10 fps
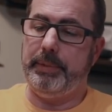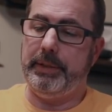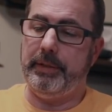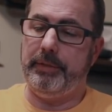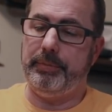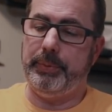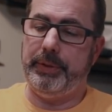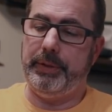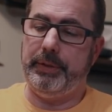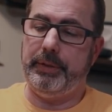because
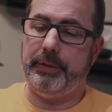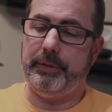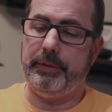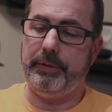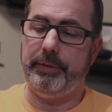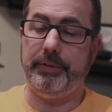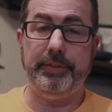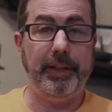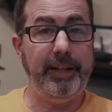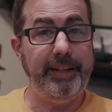when you're
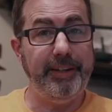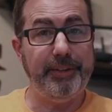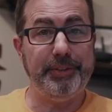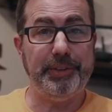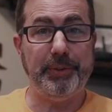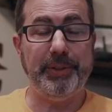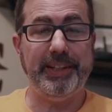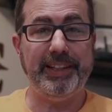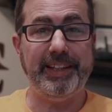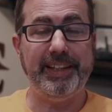sitting here
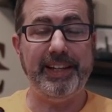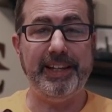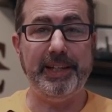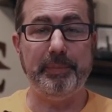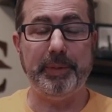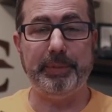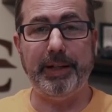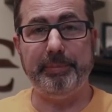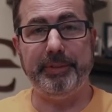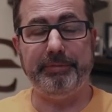showing it like I am, the
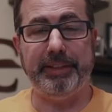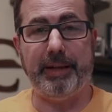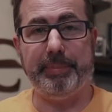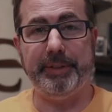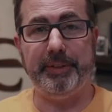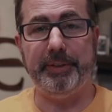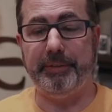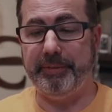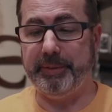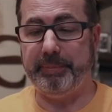props are flopping all
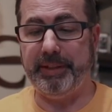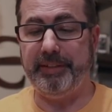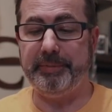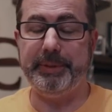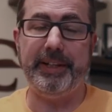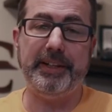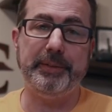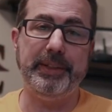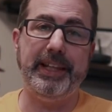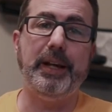over the place. But not
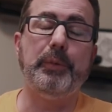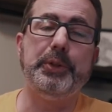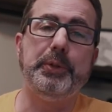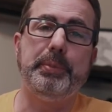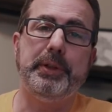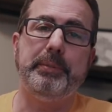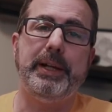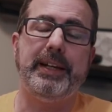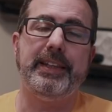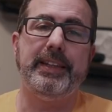only that, when you put it
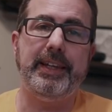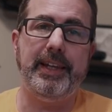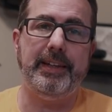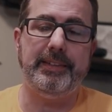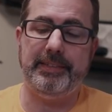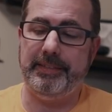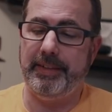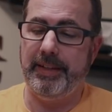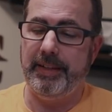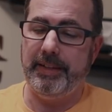back in the case,
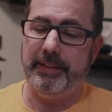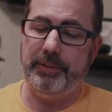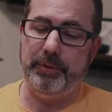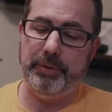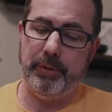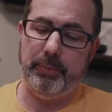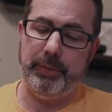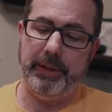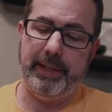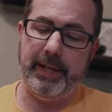you don't
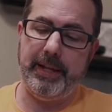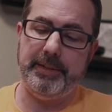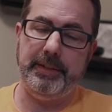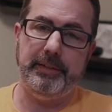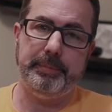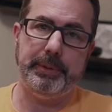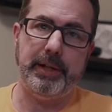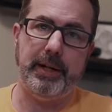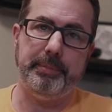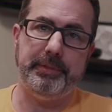want to catch these
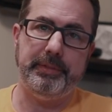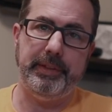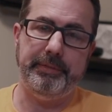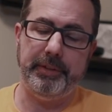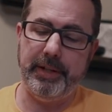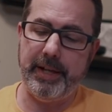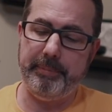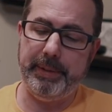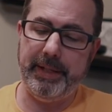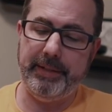props. If you're
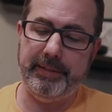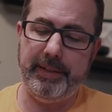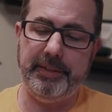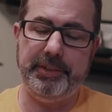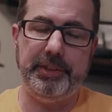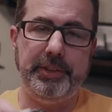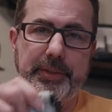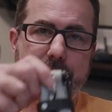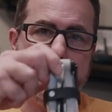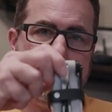not paying attention, you
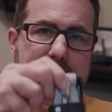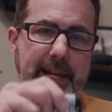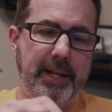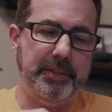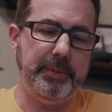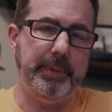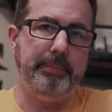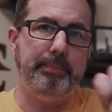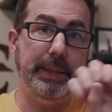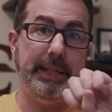don't want to catch them
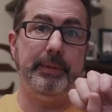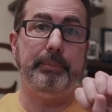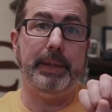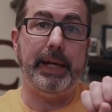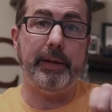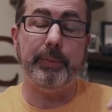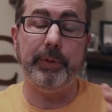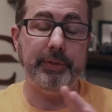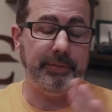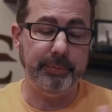and bend them
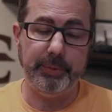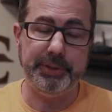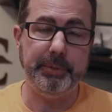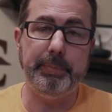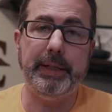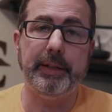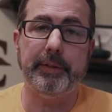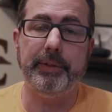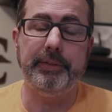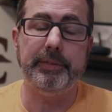backwards. Once you bend and
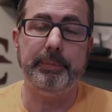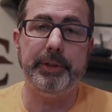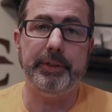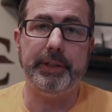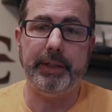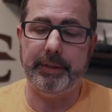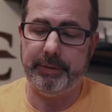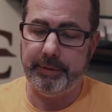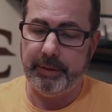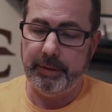crease them, you're
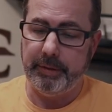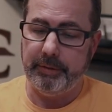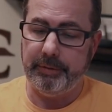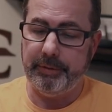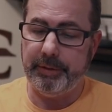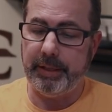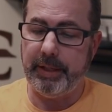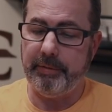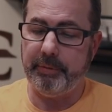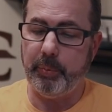done. Then you're going
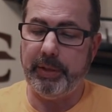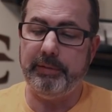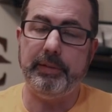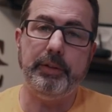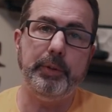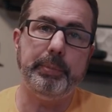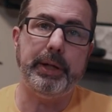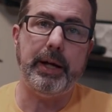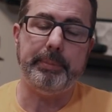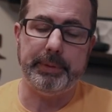to have to waste a new
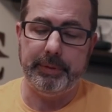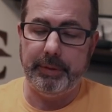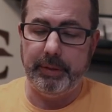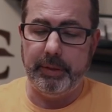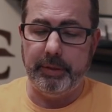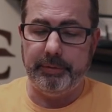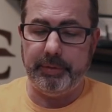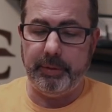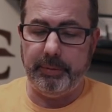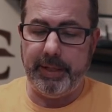prop.
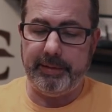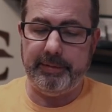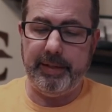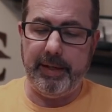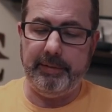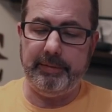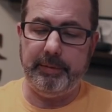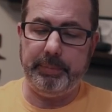So that's nice.